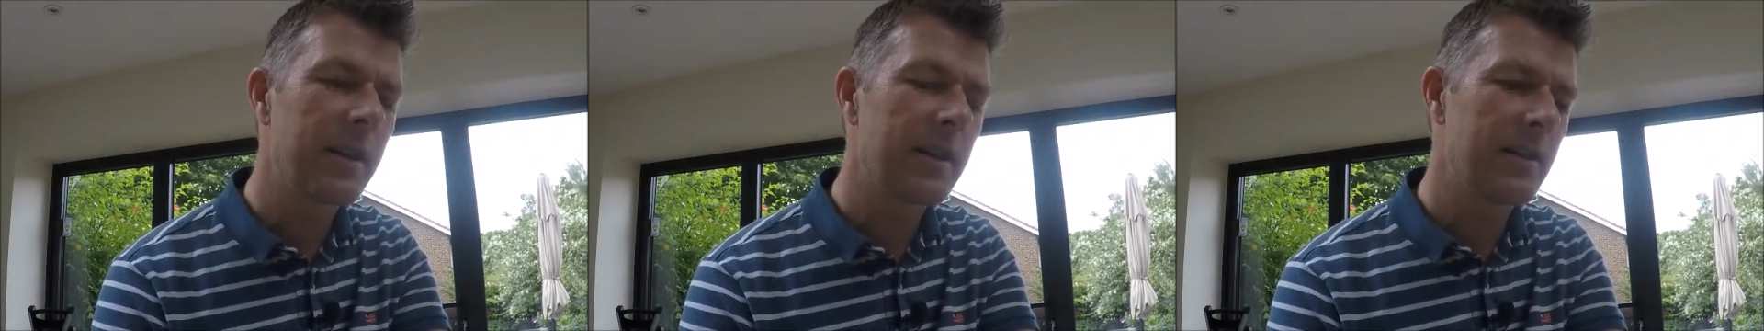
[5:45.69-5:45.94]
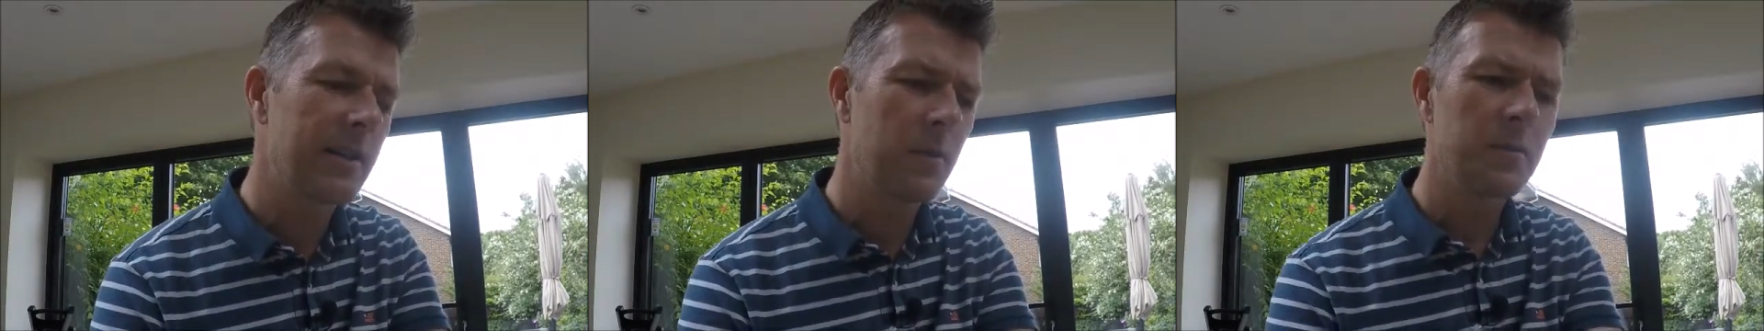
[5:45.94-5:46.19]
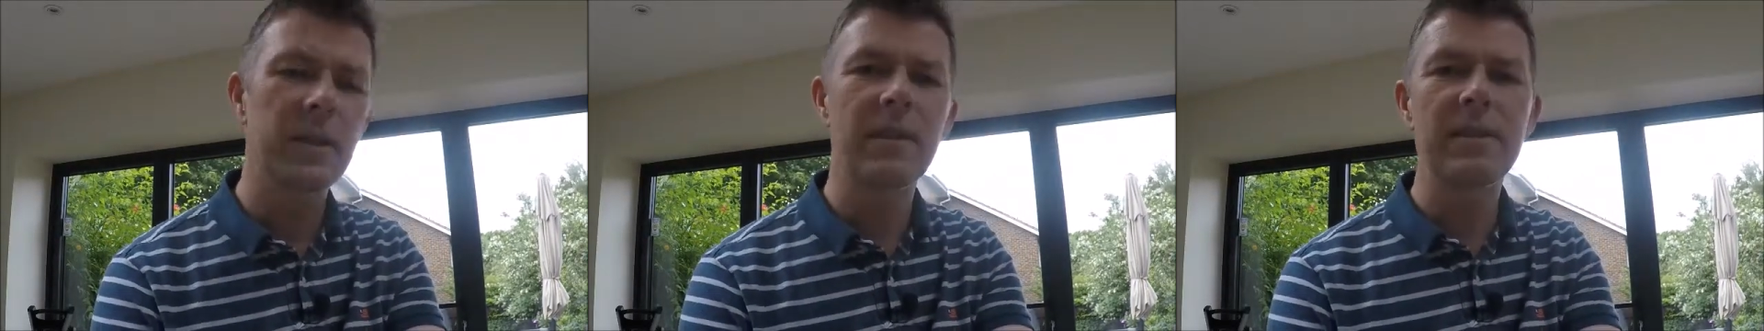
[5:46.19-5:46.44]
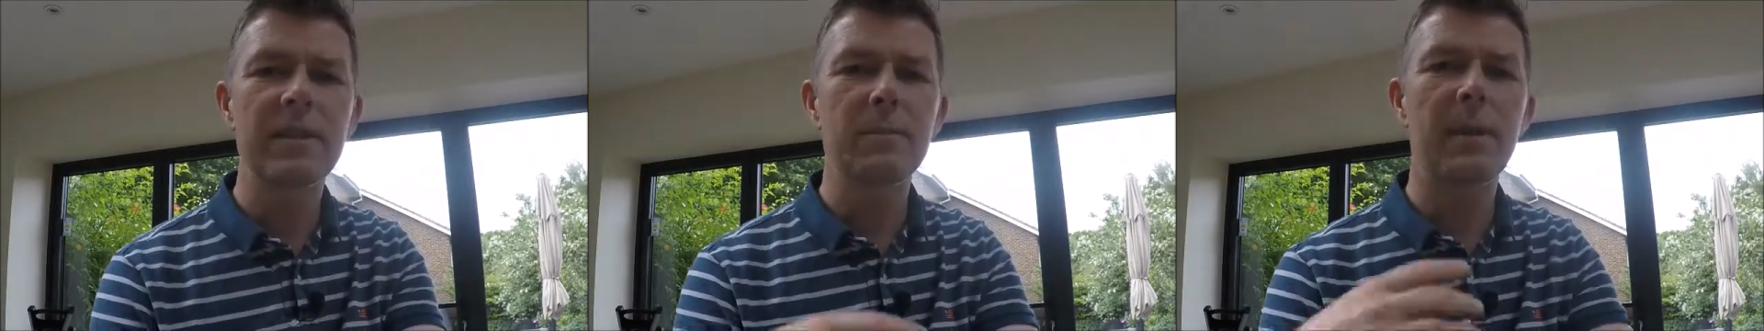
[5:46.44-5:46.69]
and
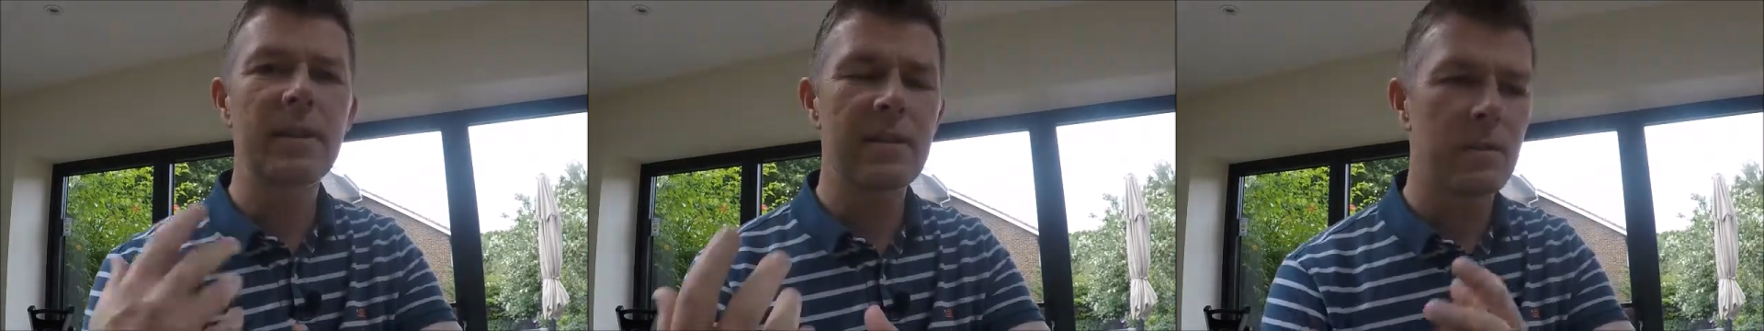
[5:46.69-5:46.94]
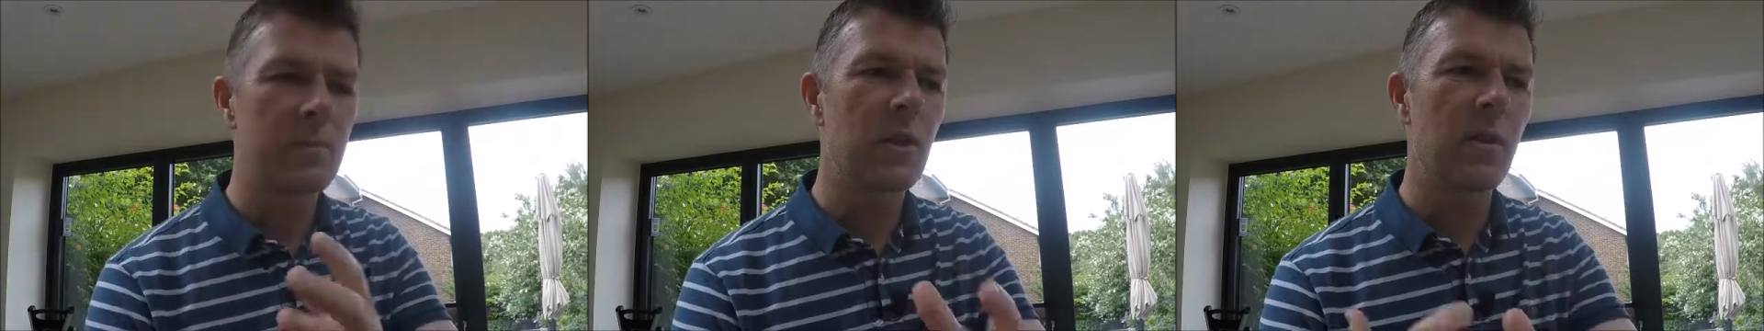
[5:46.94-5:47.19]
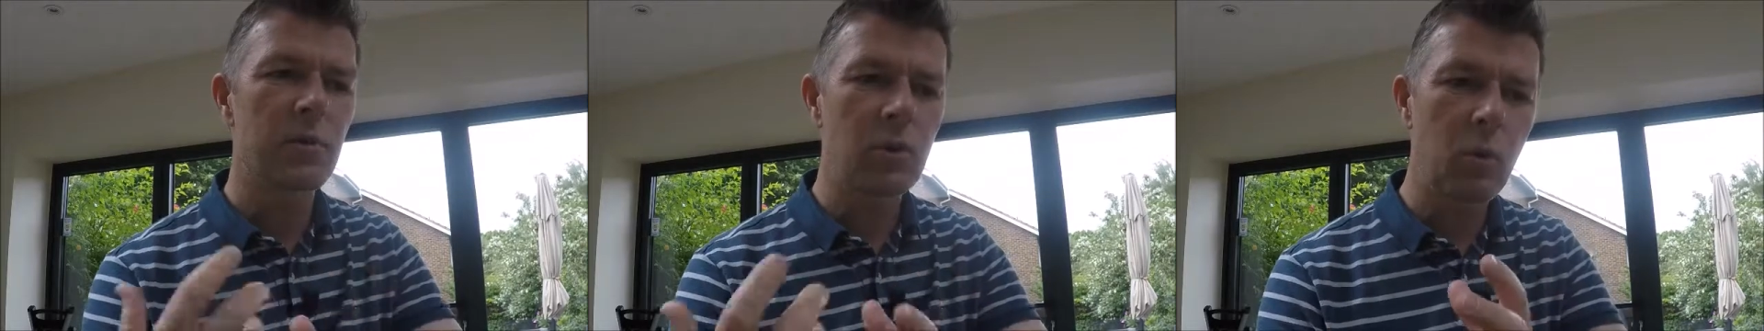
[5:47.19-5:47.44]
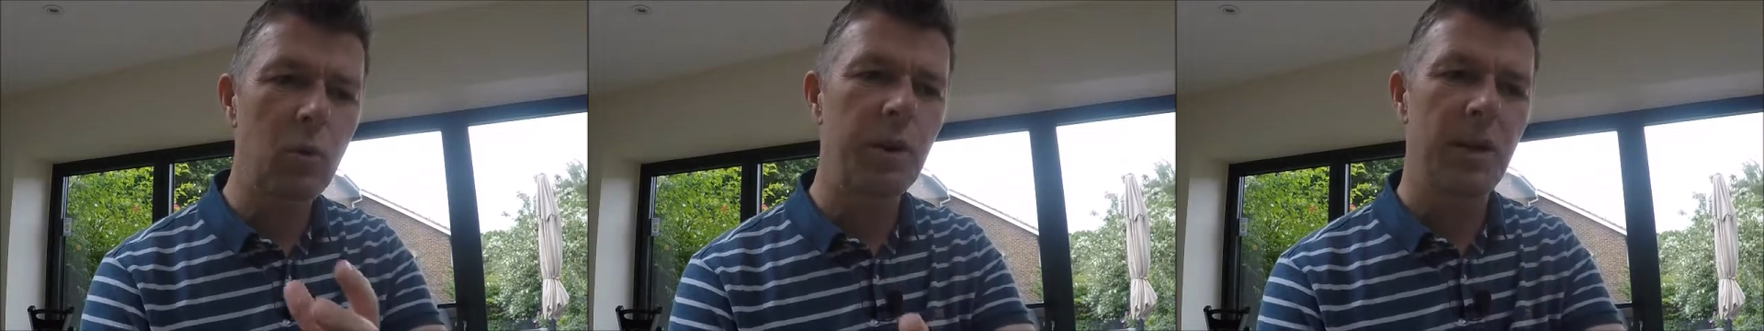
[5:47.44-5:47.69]
obviously we spent some time
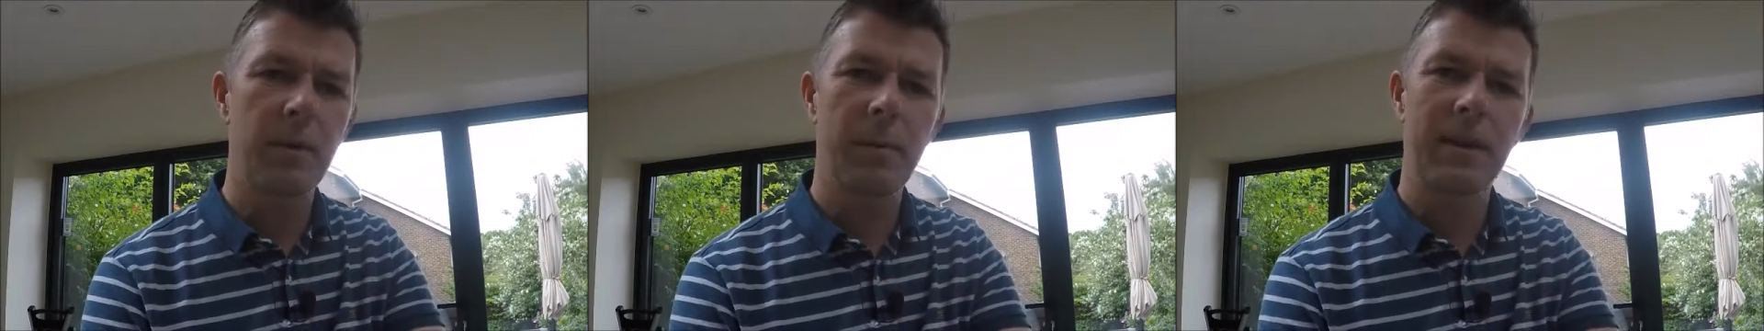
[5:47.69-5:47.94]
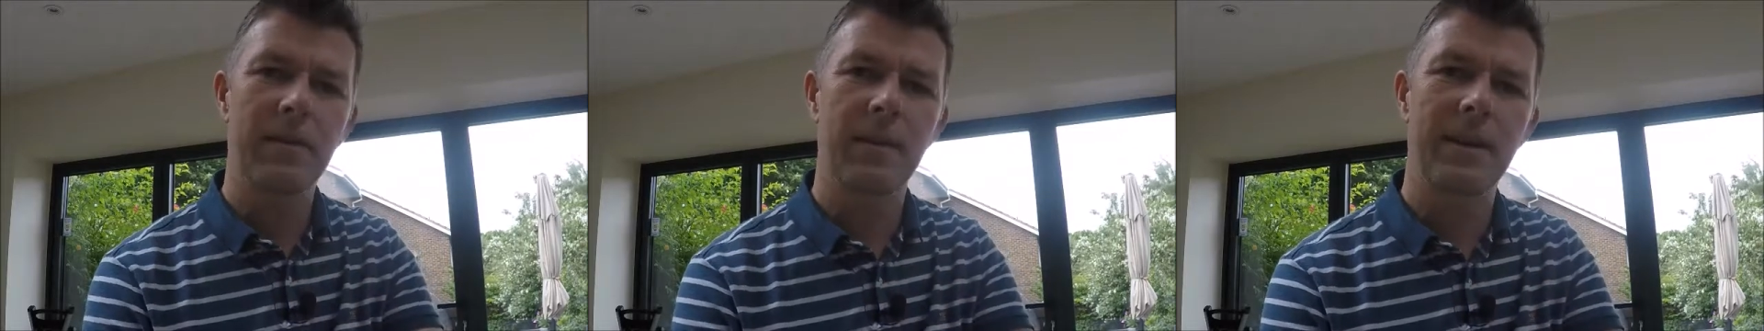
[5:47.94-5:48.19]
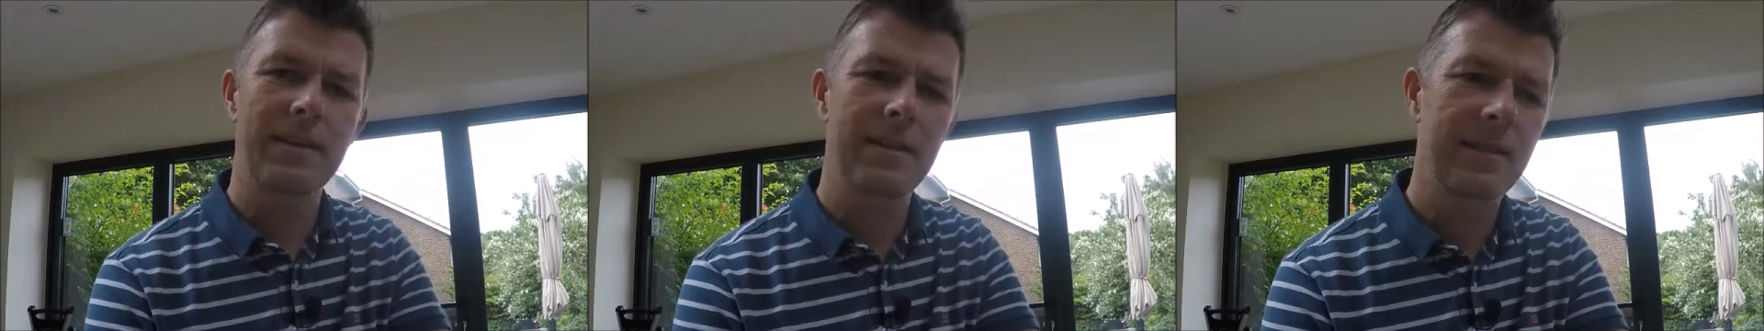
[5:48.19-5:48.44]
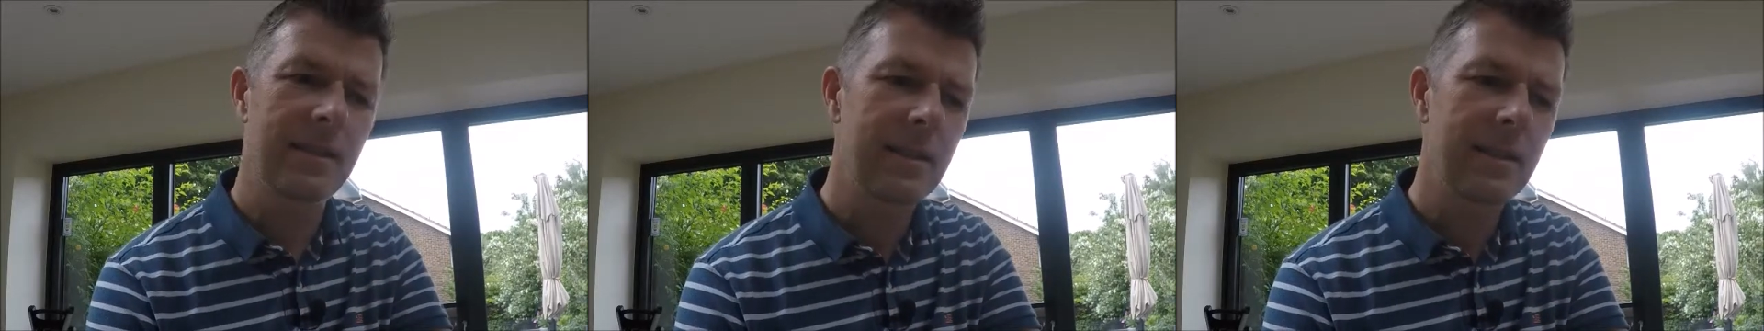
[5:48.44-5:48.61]
talking about that,